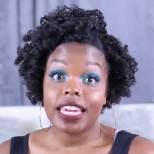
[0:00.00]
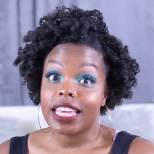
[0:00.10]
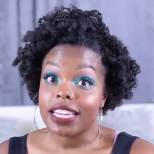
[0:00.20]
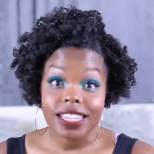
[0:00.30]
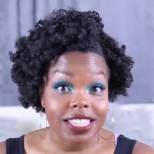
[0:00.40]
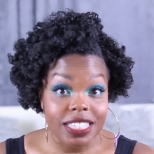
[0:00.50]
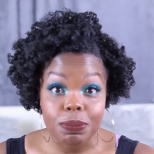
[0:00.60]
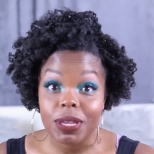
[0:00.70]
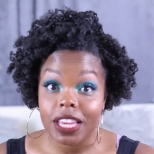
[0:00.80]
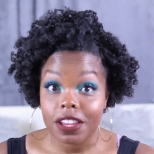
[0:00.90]
it is
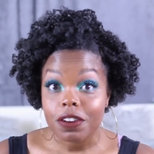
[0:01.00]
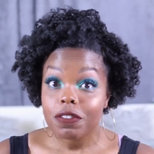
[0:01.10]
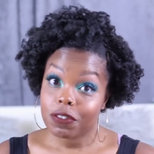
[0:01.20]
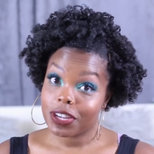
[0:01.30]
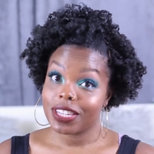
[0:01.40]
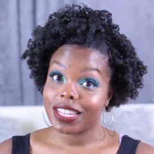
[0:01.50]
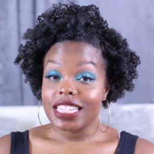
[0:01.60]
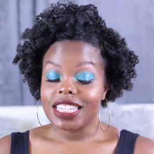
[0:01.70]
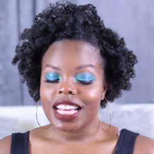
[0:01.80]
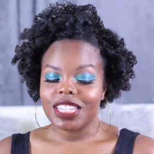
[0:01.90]
beginner friendly.
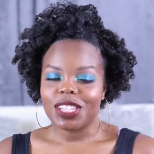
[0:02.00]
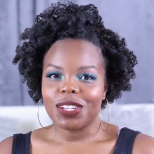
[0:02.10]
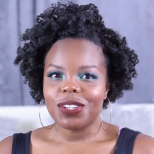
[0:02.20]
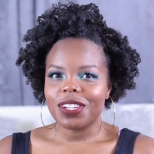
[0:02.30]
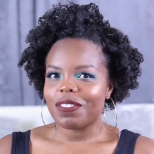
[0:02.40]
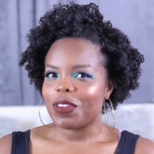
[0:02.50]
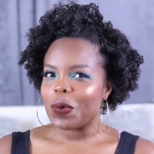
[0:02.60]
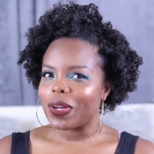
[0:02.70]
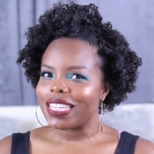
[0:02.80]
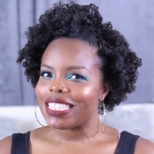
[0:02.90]
Stay tuned if you
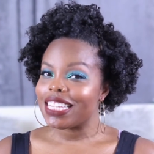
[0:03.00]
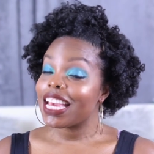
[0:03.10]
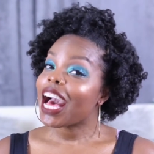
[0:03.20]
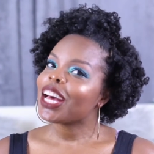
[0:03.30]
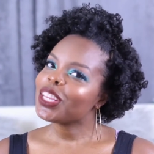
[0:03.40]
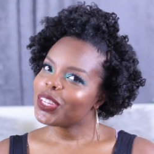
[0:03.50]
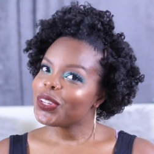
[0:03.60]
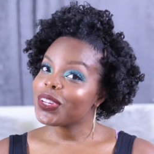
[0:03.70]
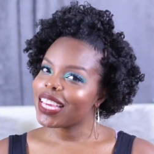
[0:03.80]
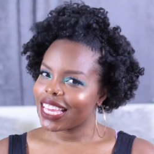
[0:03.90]
want to see how
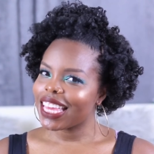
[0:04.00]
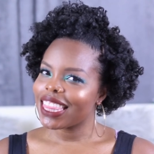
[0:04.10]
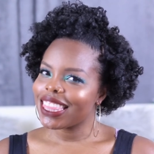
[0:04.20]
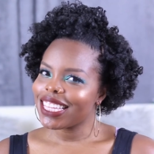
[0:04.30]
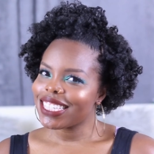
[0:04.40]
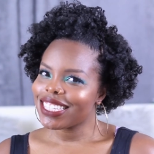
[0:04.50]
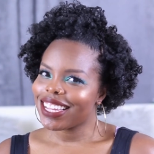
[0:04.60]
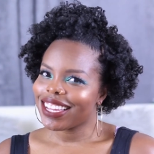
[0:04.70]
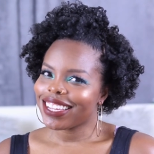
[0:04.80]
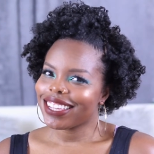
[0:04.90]
you can get this
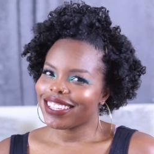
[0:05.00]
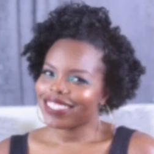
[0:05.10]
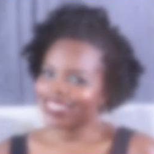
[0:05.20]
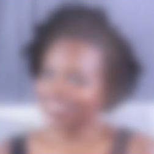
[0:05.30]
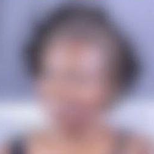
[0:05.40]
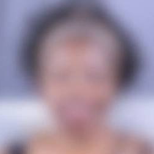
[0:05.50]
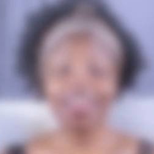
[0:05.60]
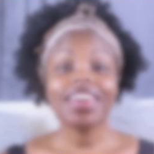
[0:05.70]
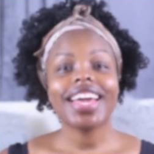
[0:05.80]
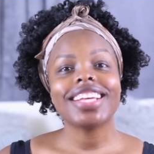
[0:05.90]
look.
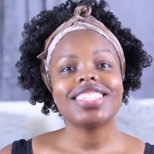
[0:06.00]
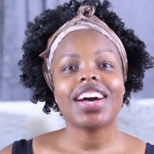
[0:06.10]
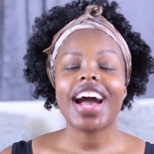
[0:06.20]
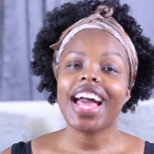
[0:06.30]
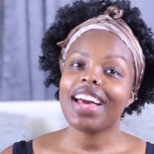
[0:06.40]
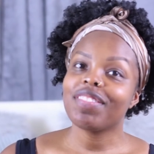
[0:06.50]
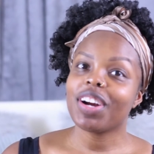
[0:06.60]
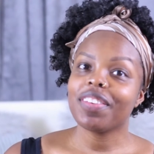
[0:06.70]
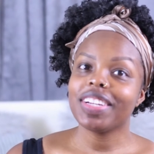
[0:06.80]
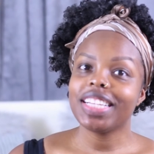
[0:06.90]
Okay, so I have
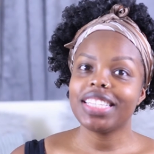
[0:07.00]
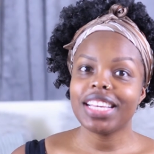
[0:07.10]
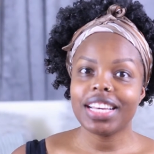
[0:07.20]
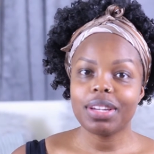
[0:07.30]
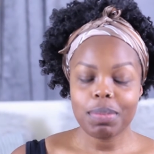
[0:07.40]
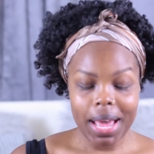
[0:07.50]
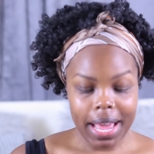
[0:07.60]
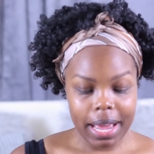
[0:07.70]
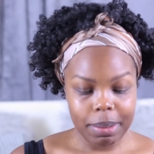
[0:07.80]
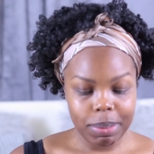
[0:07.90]
already done
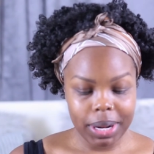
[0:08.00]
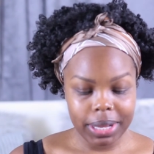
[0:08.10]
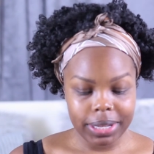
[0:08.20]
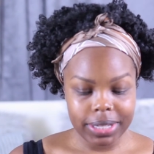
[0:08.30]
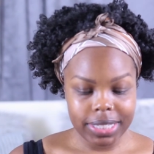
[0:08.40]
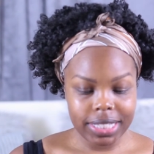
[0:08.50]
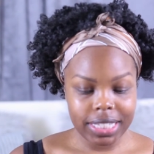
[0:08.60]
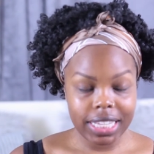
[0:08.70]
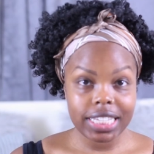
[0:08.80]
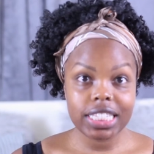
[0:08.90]
my eyebrows.
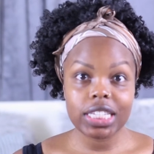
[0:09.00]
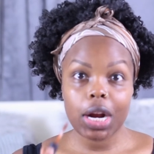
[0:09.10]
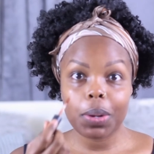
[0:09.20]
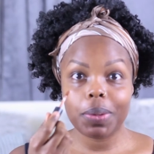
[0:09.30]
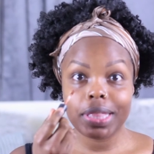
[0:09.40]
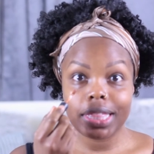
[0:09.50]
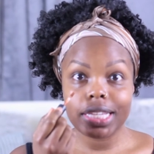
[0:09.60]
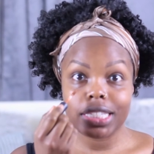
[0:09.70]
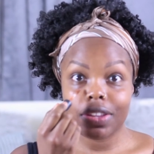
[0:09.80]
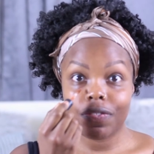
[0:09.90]
Let's start with
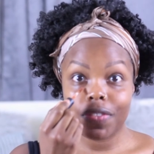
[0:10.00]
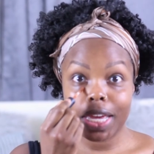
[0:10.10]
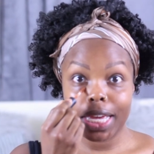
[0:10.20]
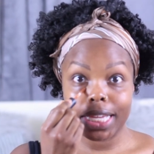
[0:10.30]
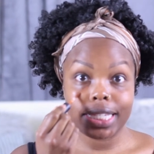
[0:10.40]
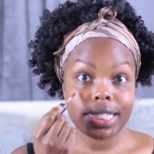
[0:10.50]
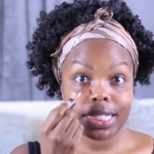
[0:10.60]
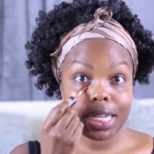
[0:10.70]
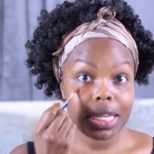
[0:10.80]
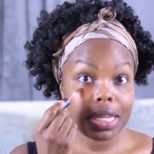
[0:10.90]
this face.